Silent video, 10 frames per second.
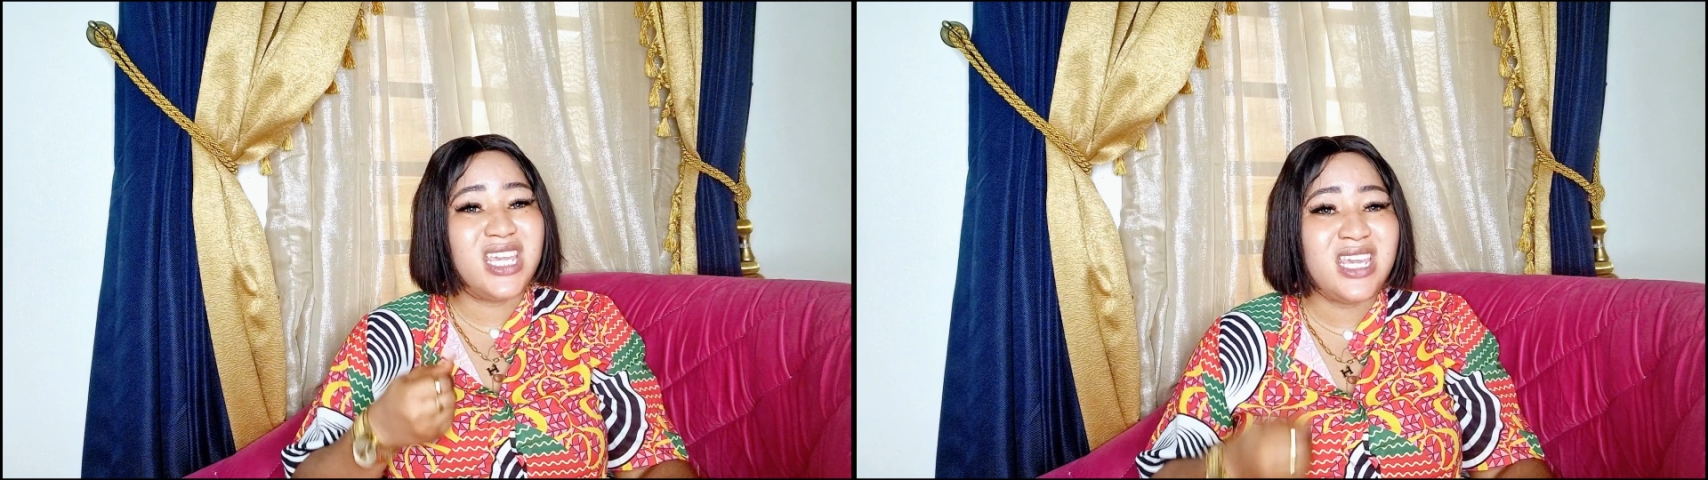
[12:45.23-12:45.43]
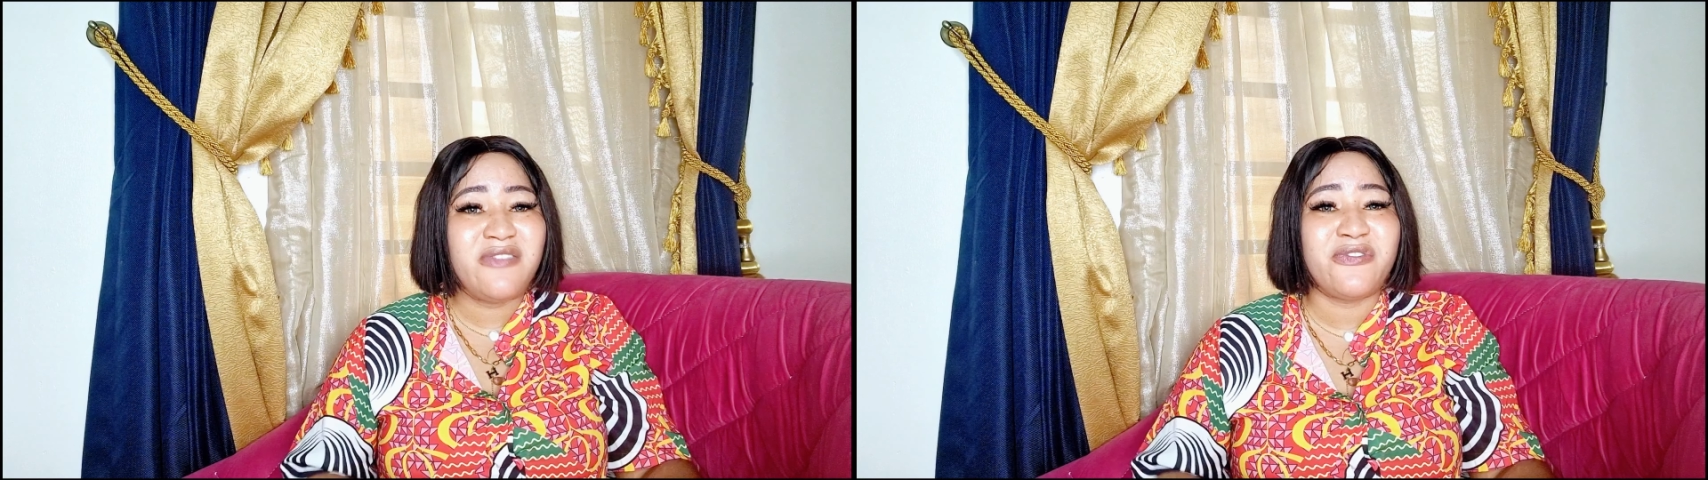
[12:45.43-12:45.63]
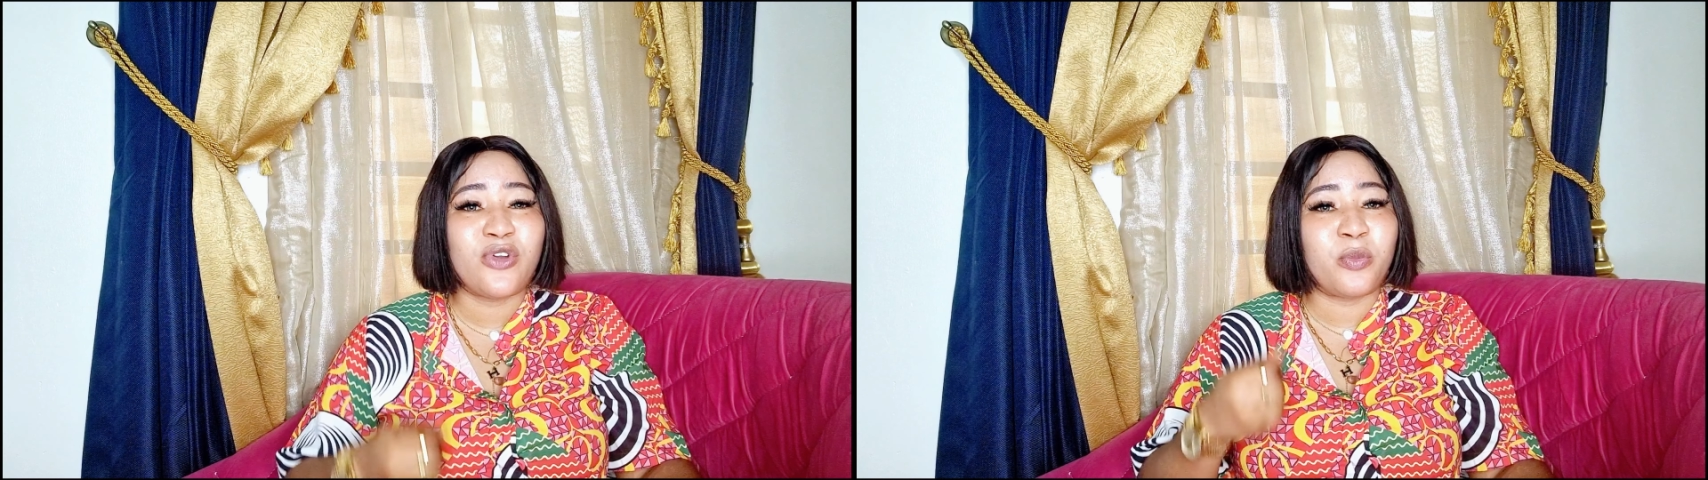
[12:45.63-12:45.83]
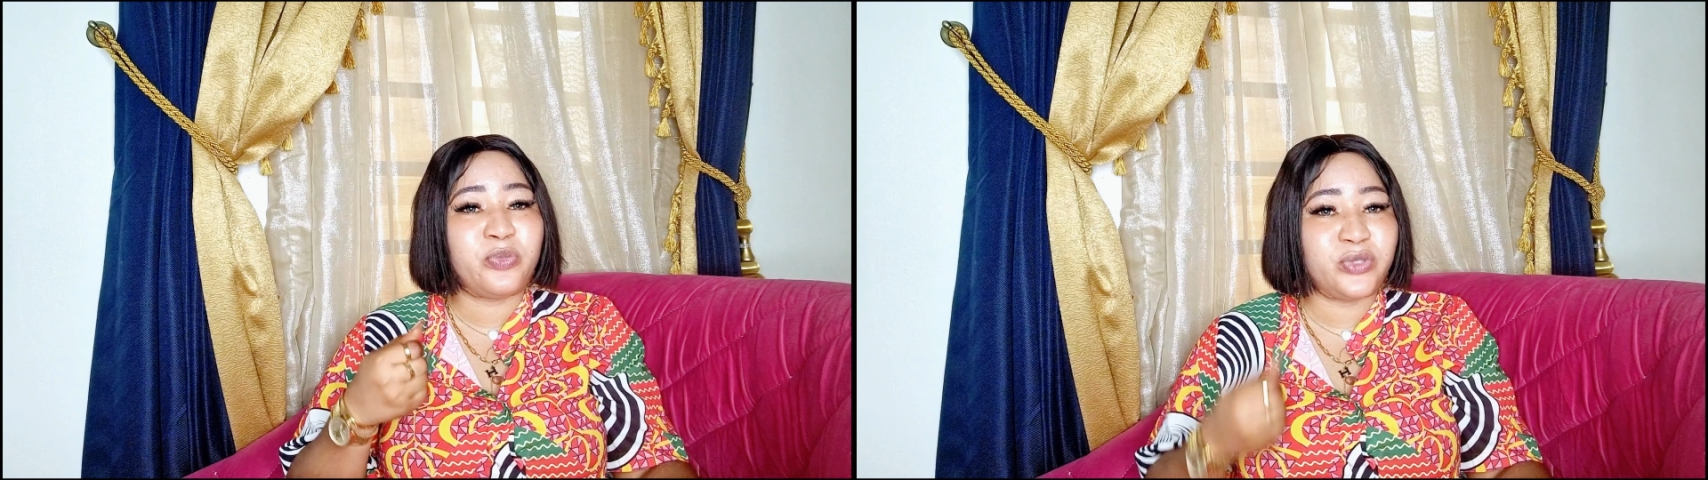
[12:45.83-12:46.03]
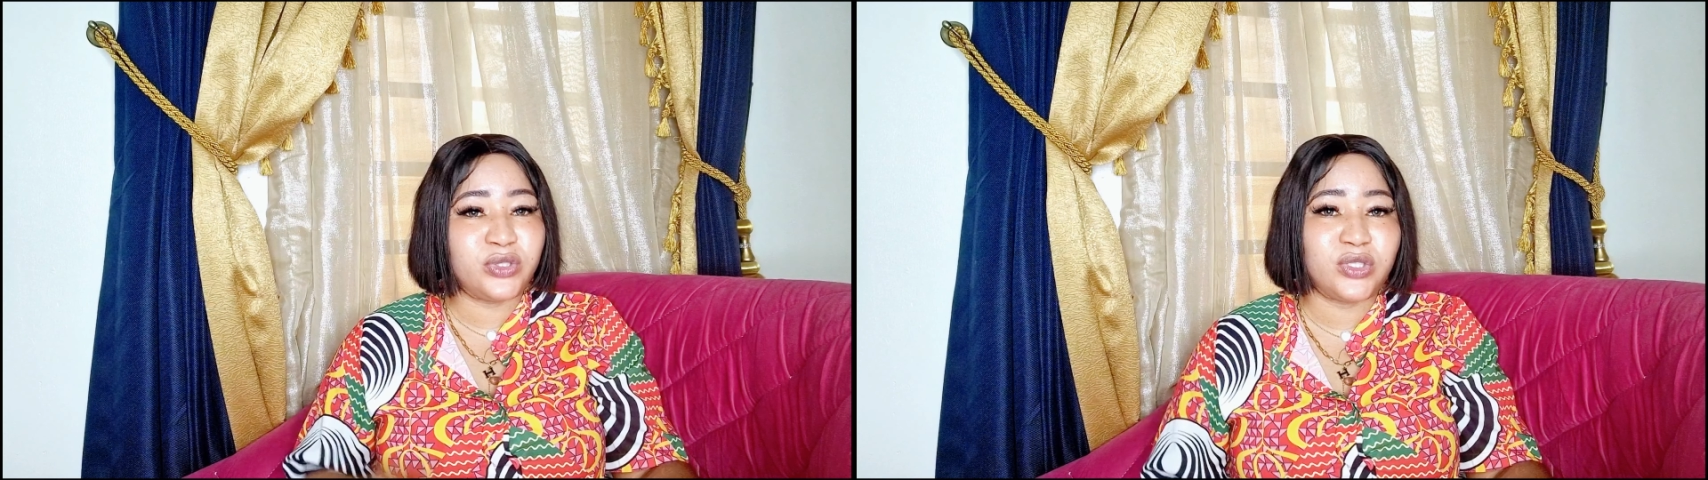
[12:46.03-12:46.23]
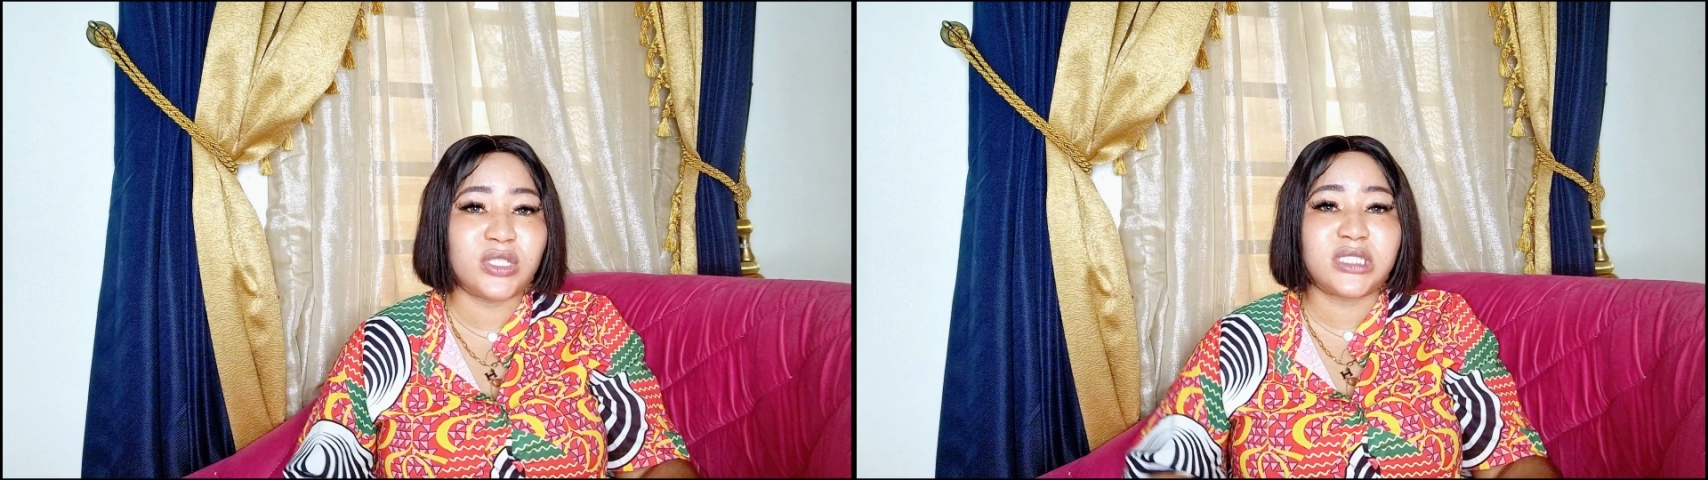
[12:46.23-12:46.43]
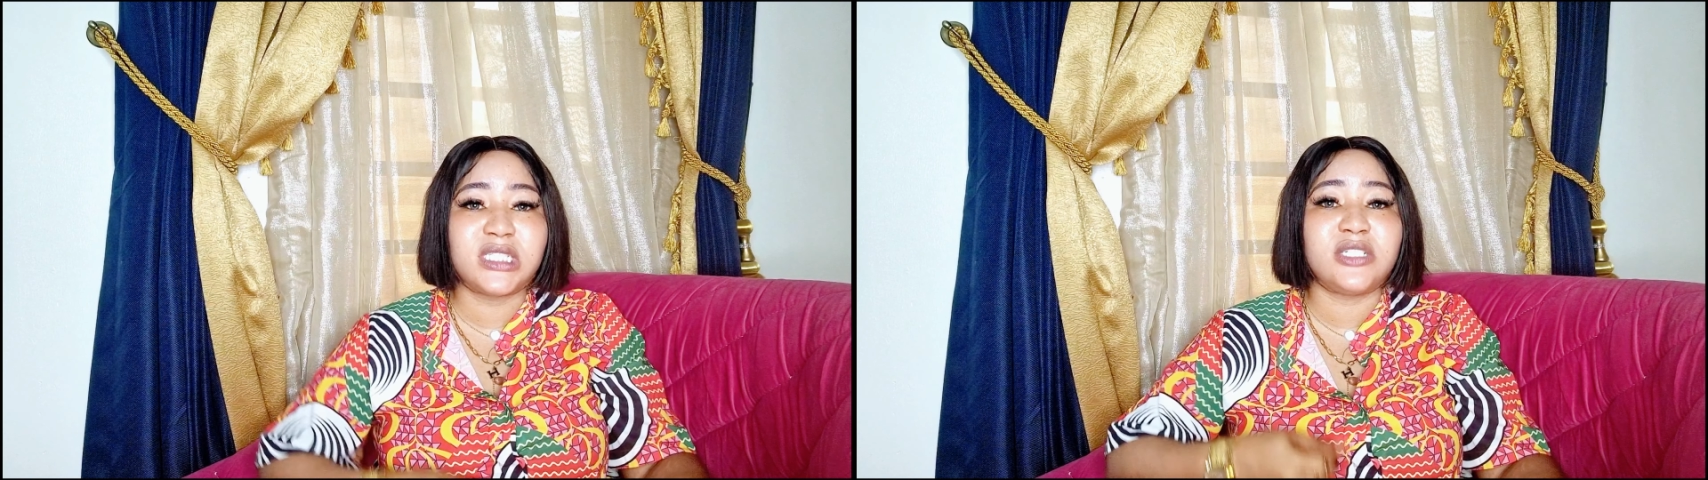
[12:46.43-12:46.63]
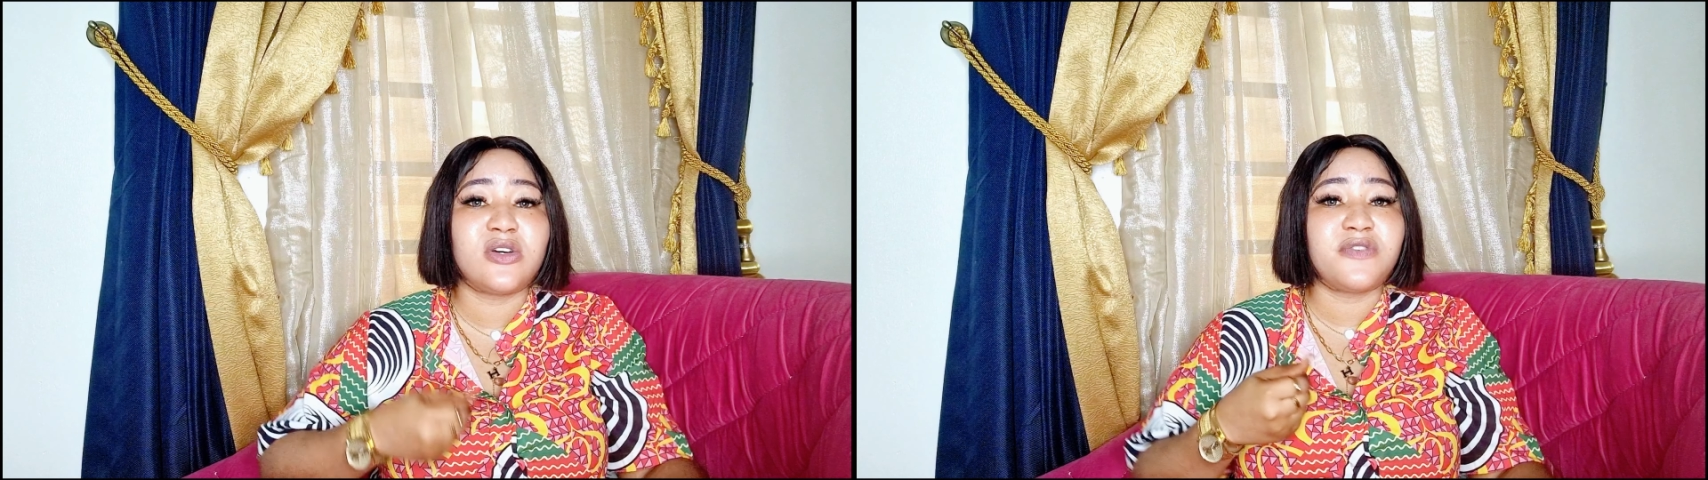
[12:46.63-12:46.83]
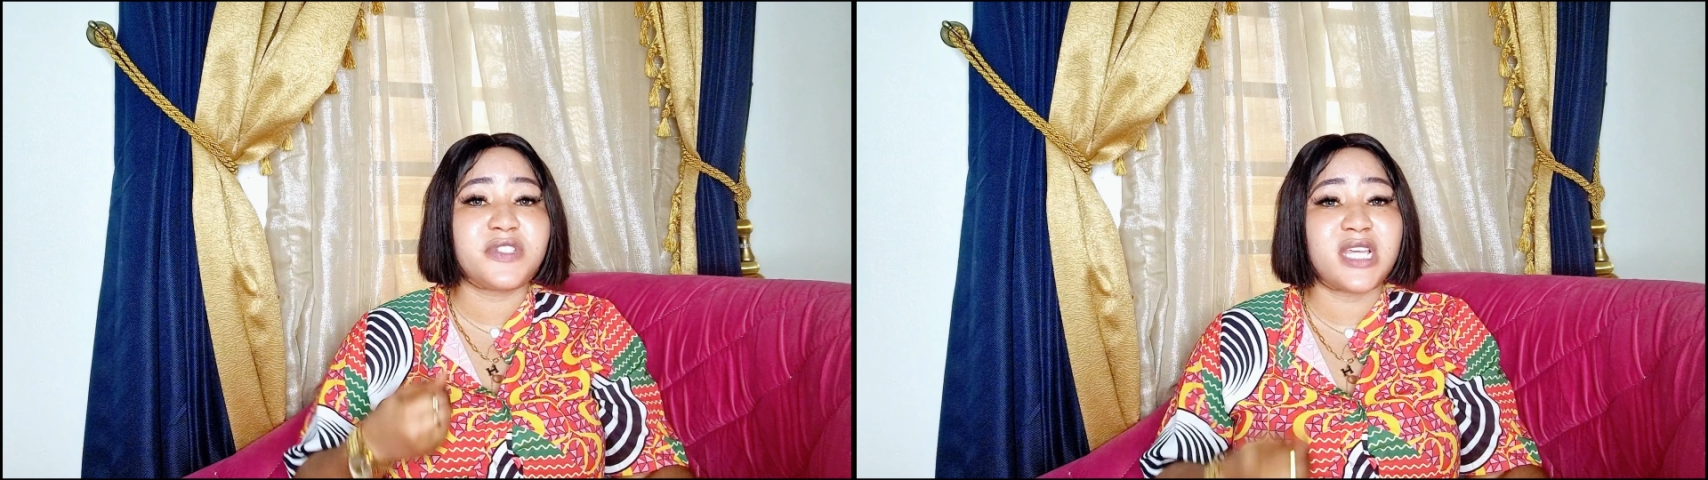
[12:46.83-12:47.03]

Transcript: give your product enough